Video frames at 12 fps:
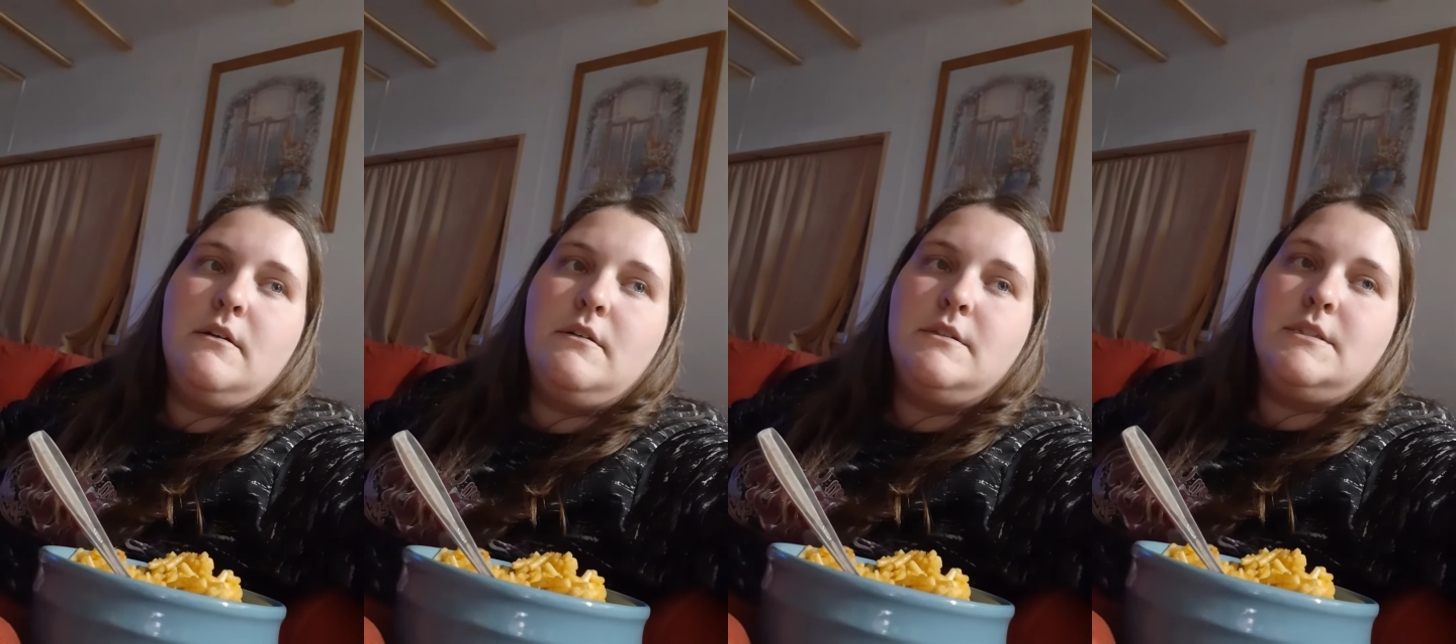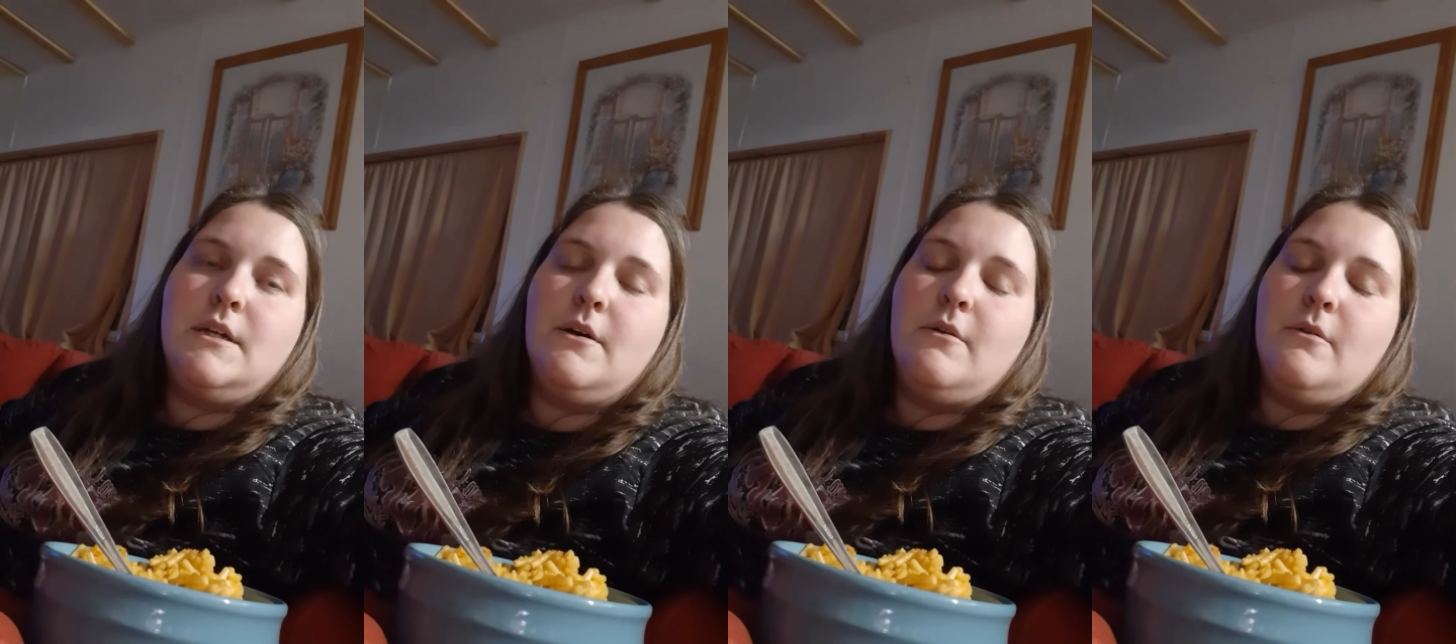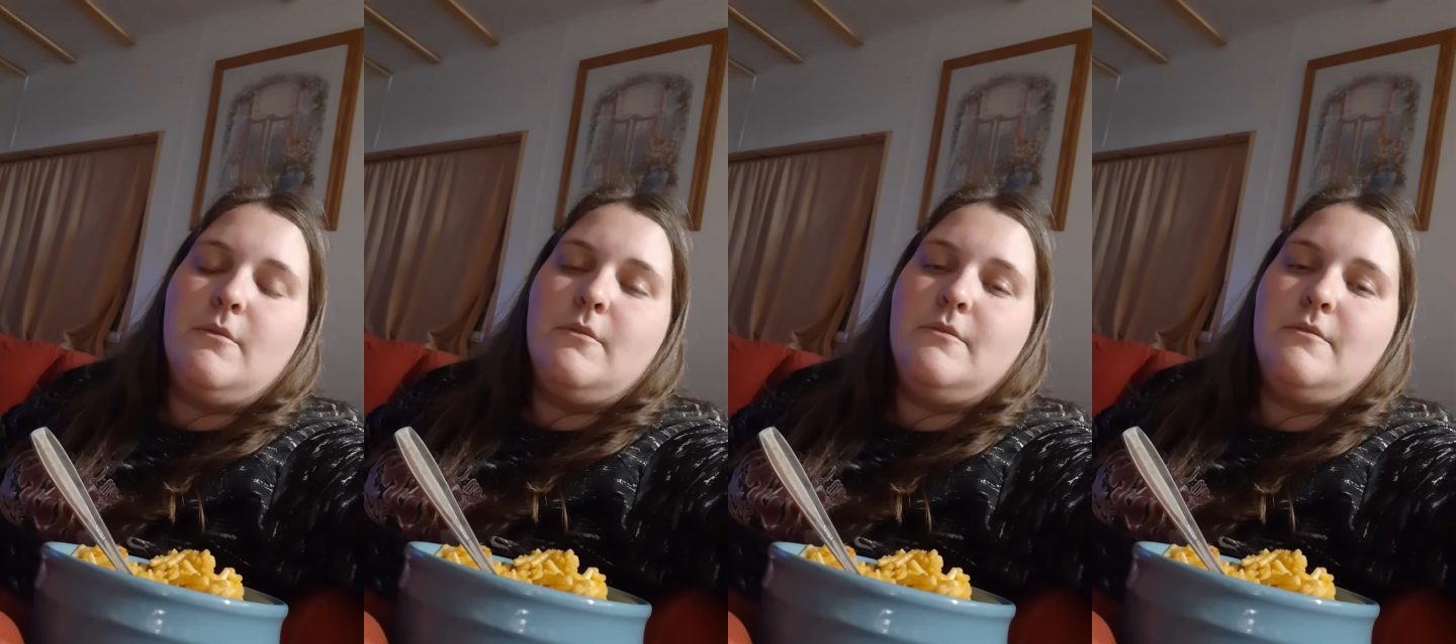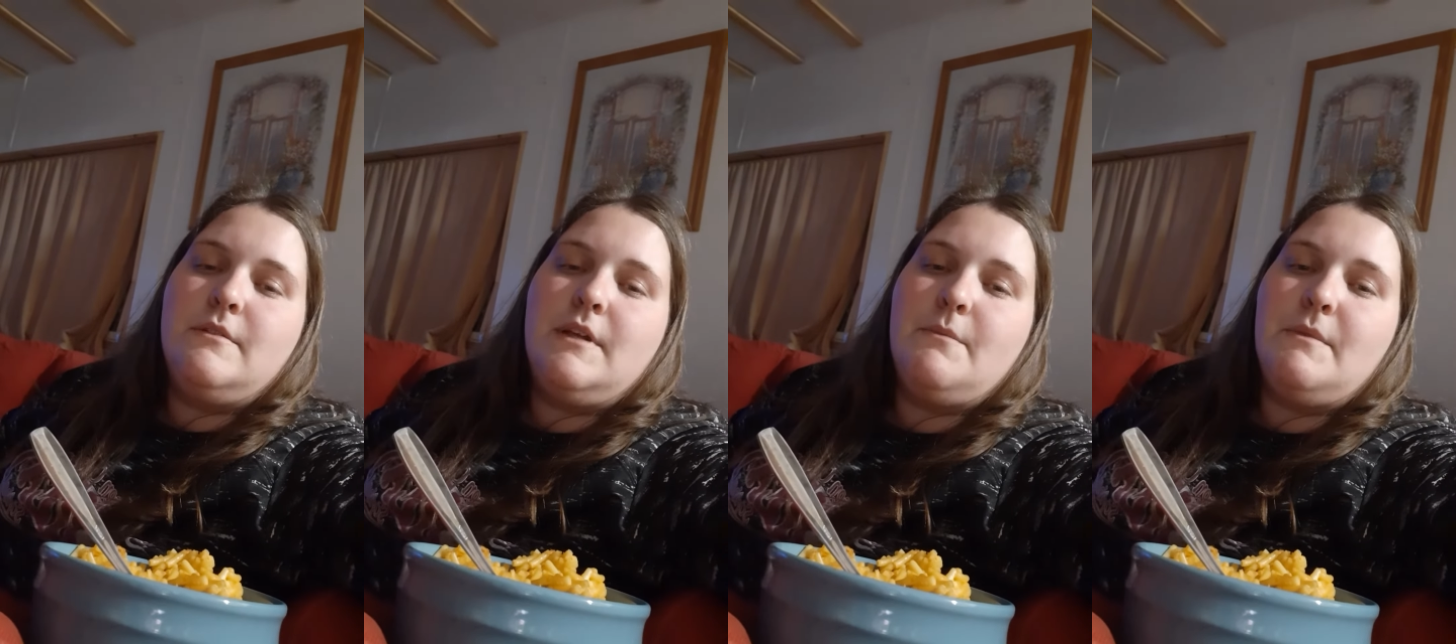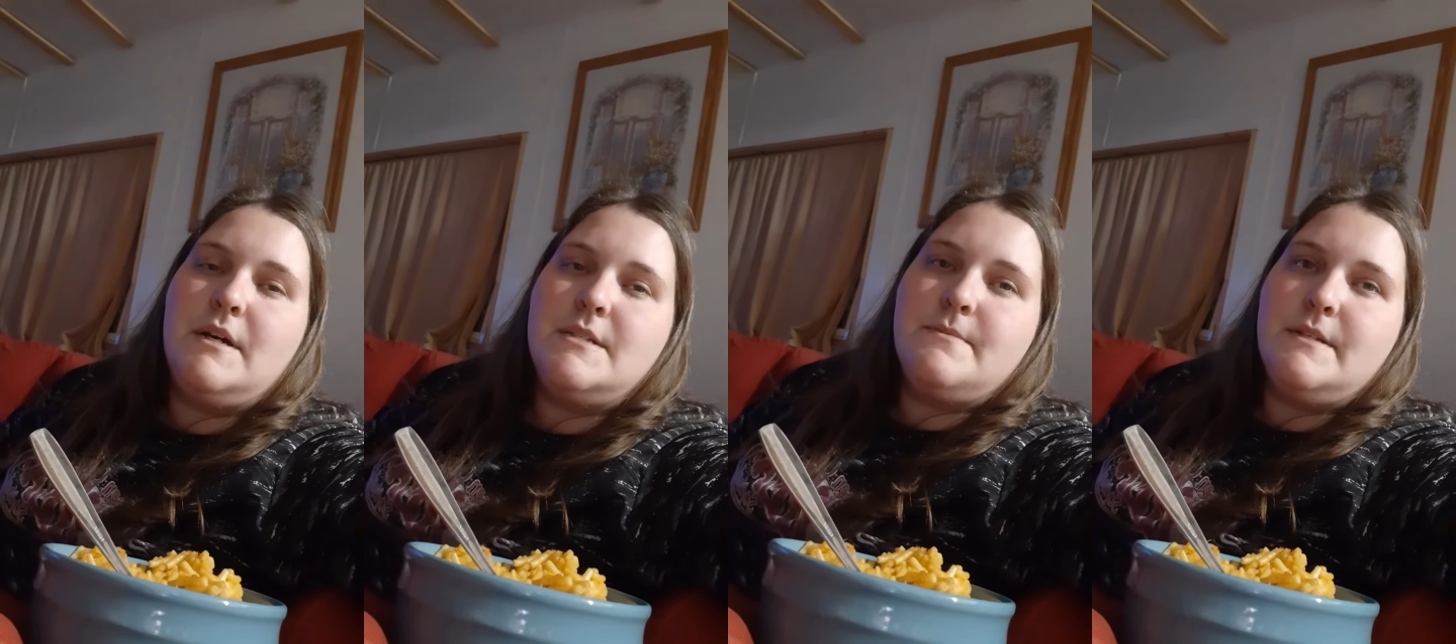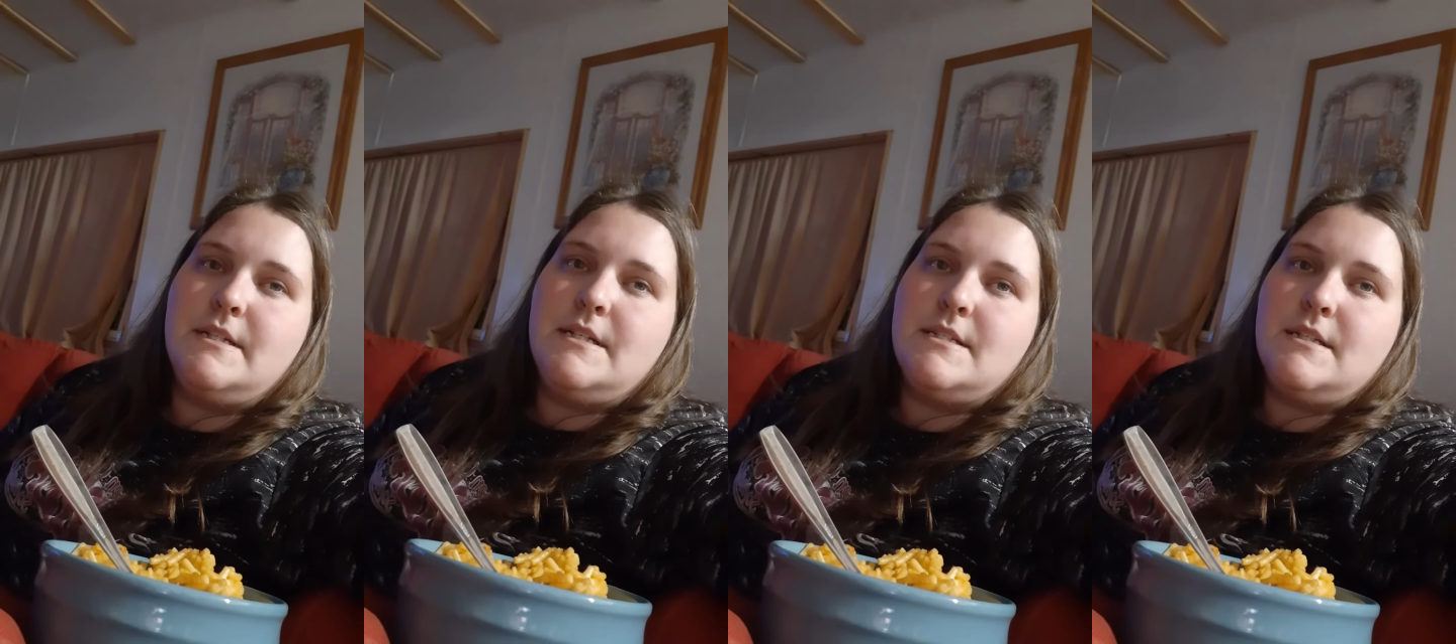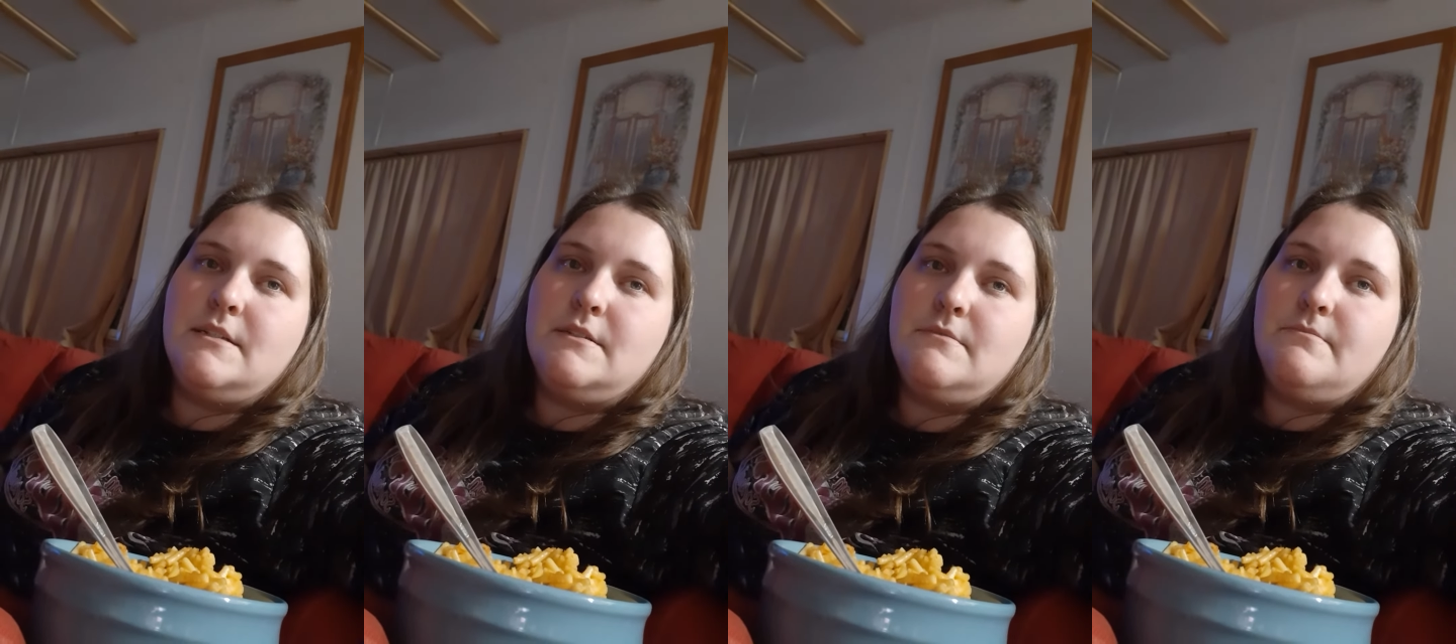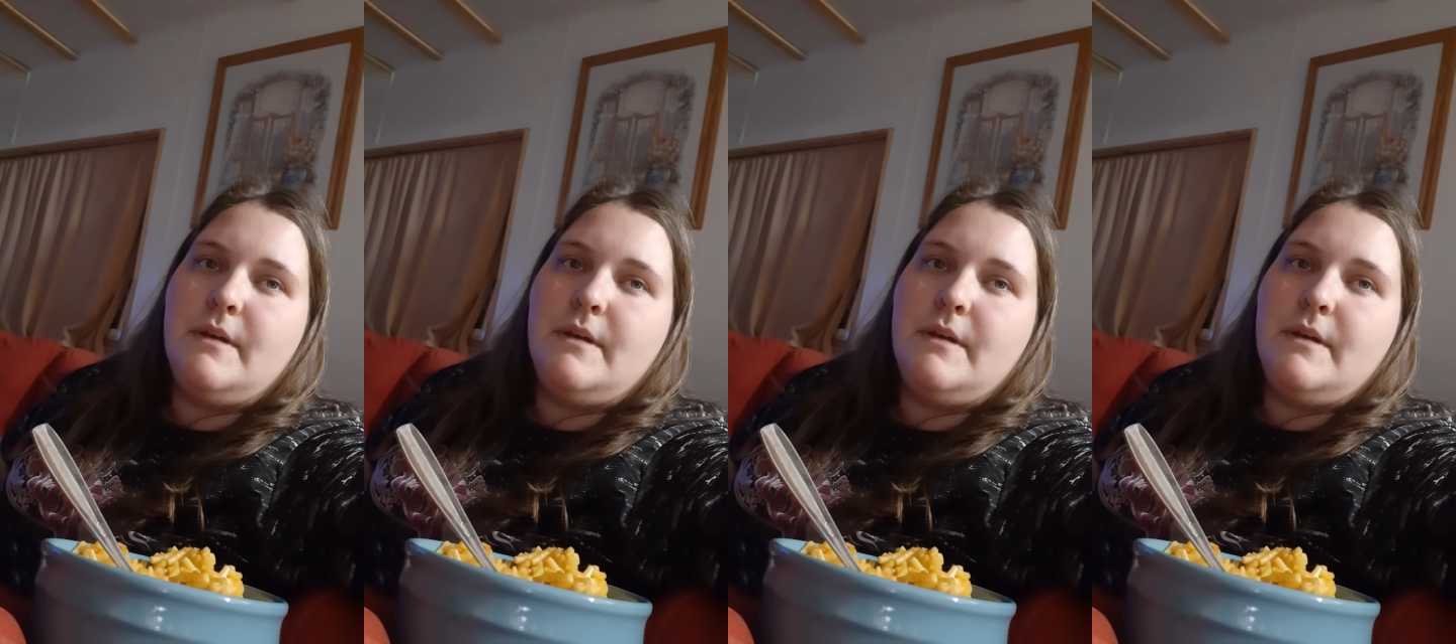So, yeah, my husband doesn't